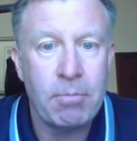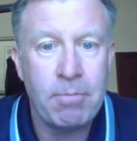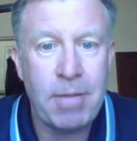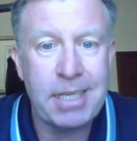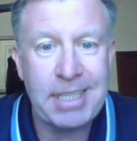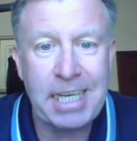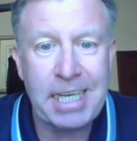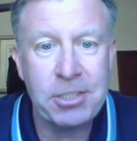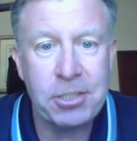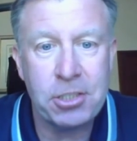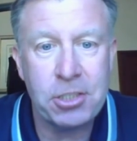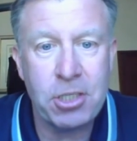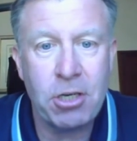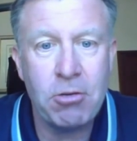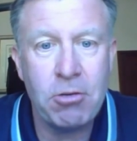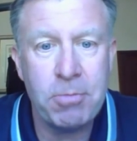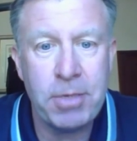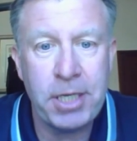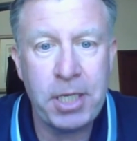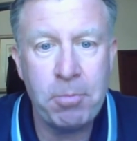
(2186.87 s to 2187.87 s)
My dad just
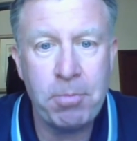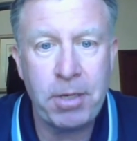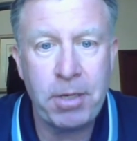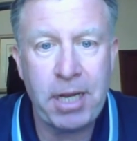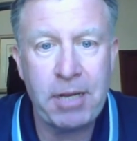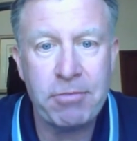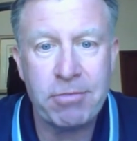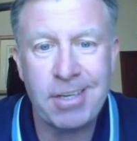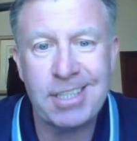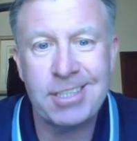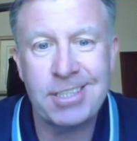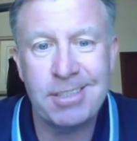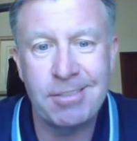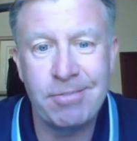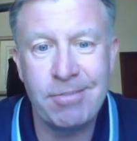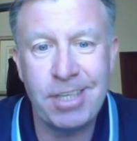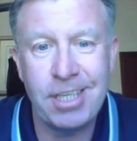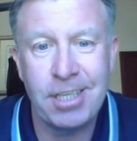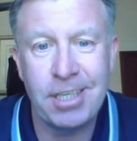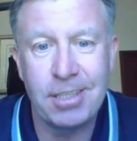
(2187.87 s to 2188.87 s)
told me you play for
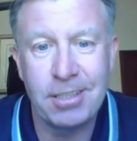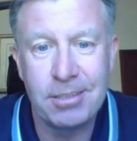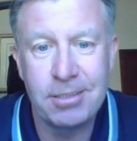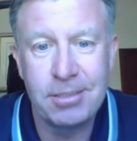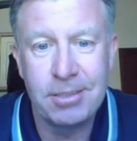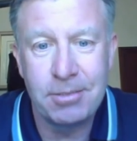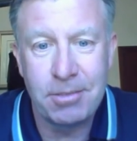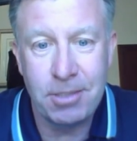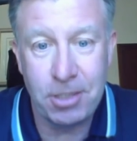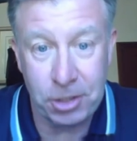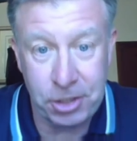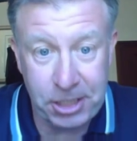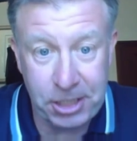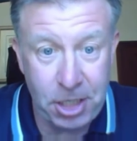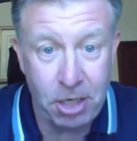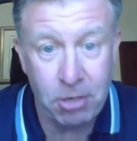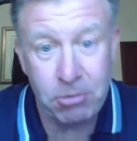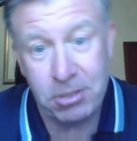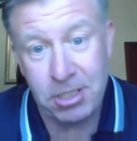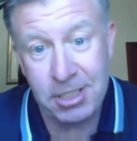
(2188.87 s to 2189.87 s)
Aston Villa, because she
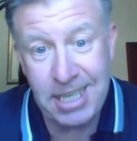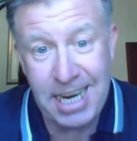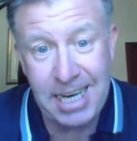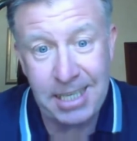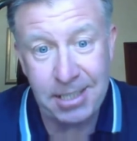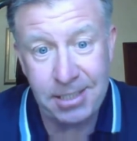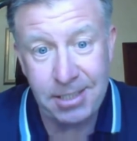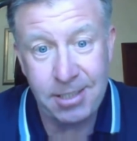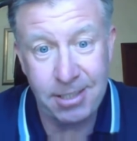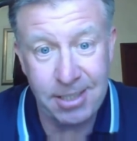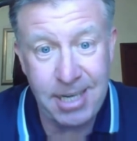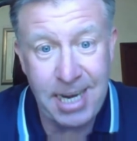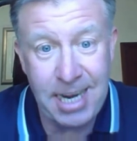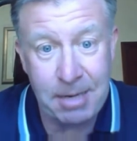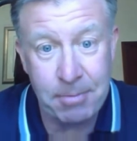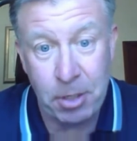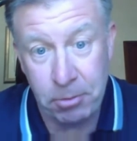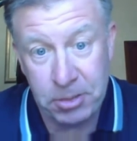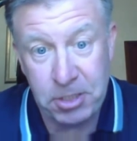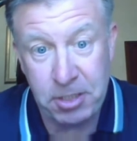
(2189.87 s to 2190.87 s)
told her dad her
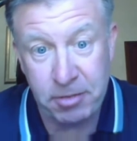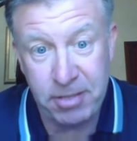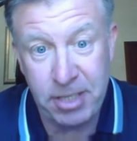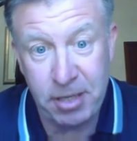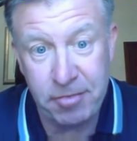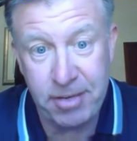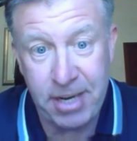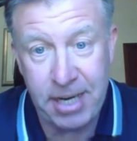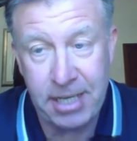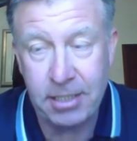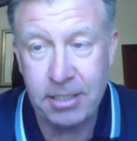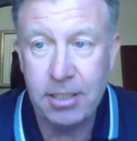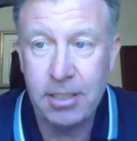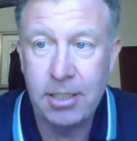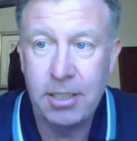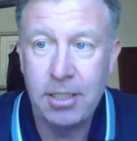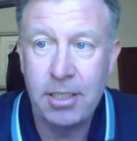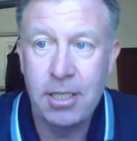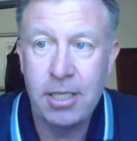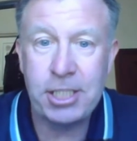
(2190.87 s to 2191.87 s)
name, who was a Villa fan.
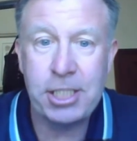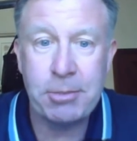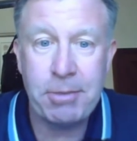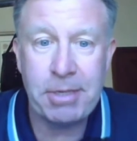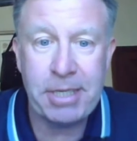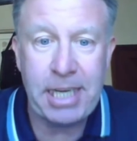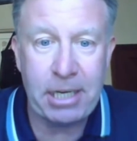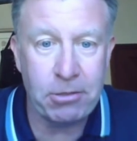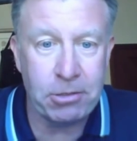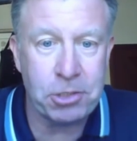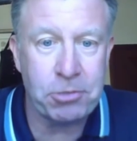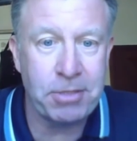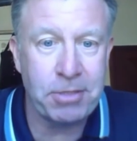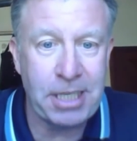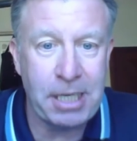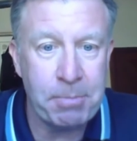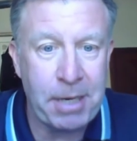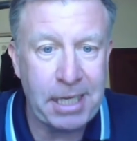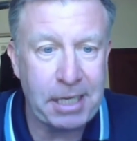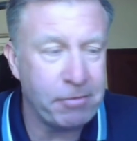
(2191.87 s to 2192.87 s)
And she went, it looks
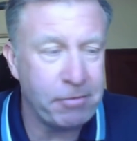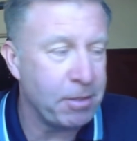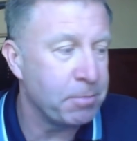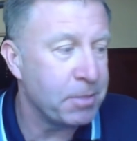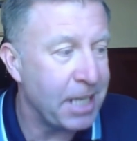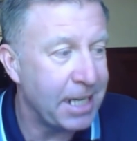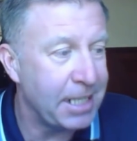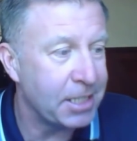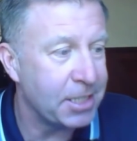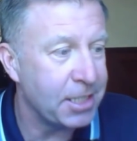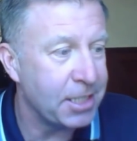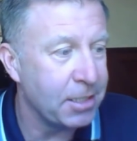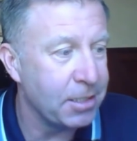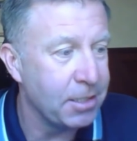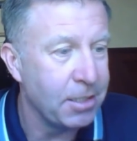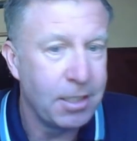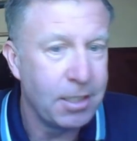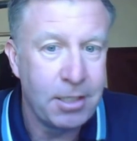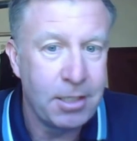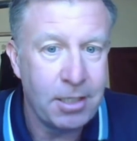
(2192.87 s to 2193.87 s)
really bad if I'm
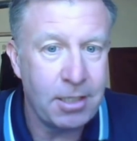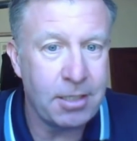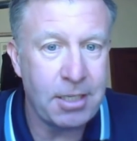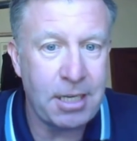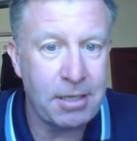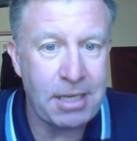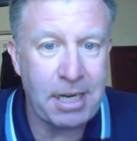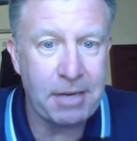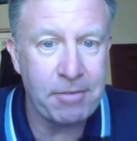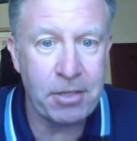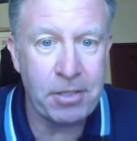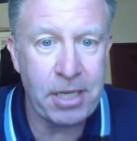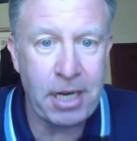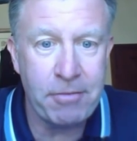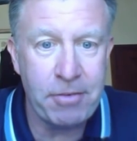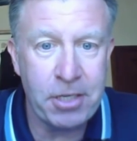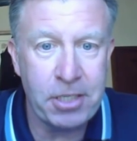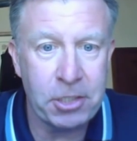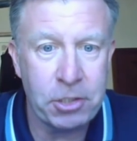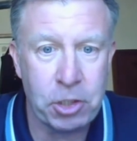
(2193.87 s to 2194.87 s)
dating, and I've
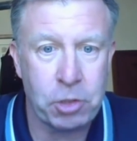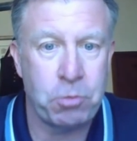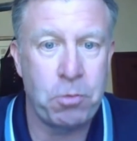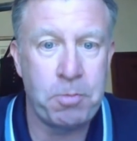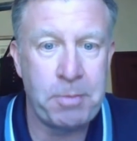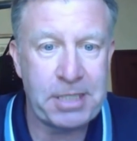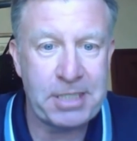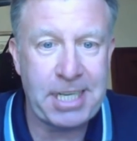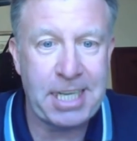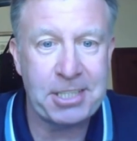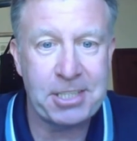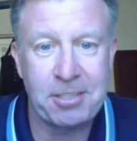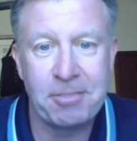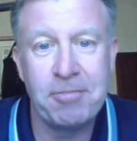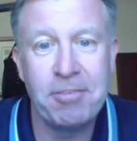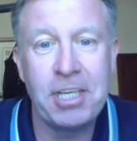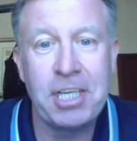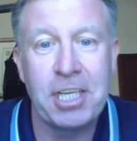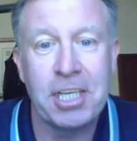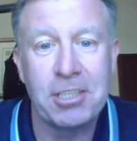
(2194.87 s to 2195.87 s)
only just won Miss
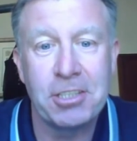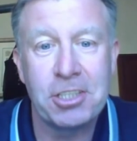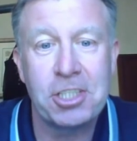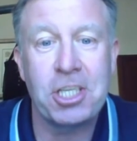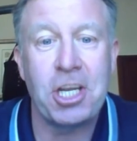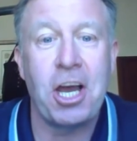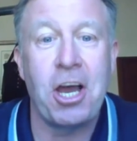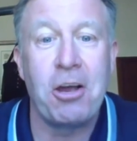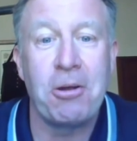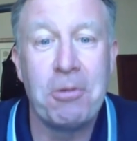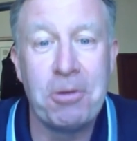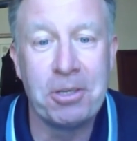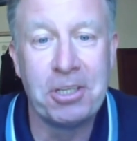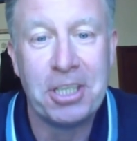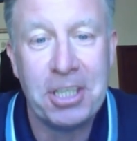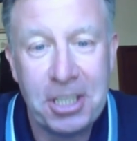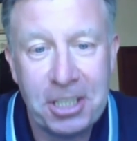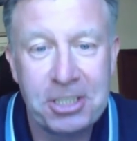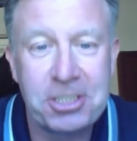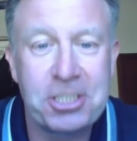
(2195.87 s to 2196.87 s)
Aston Villa. So